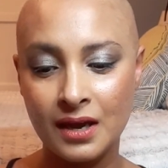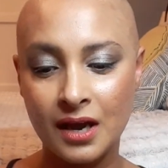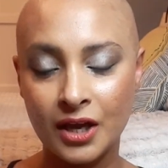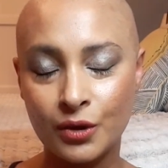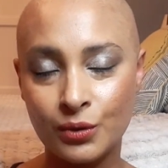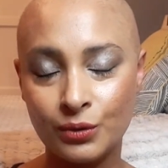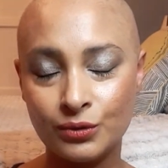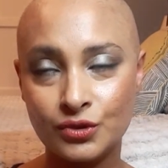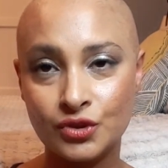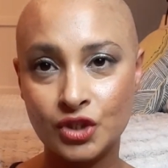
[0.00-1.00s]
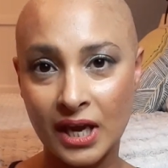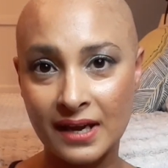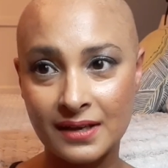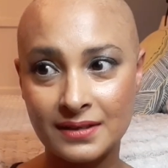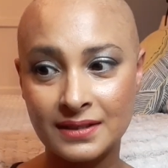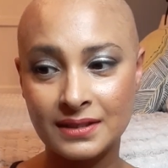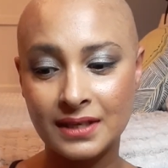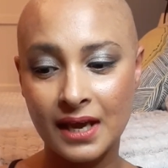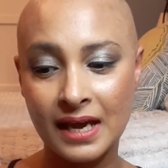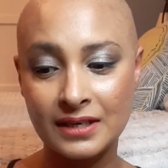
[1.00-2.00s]
I called Jazz
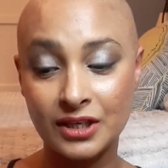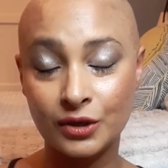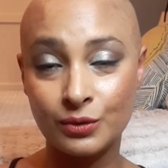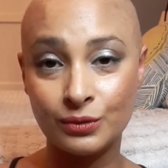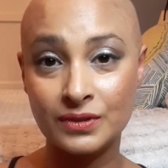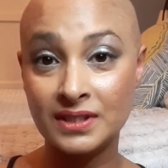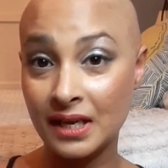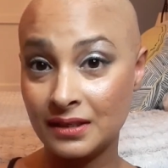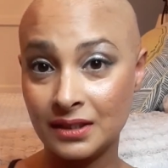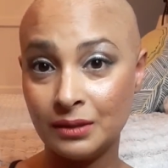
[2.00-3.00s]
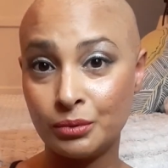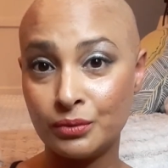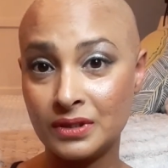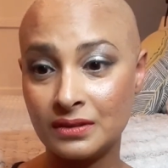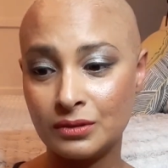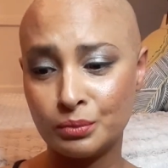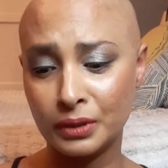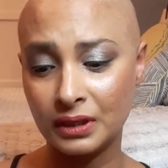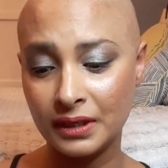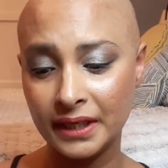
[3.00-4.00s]
and I called Sandeep, who is in
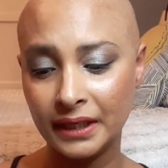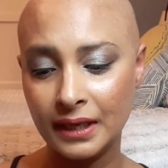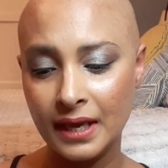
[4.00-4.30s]
Dubai,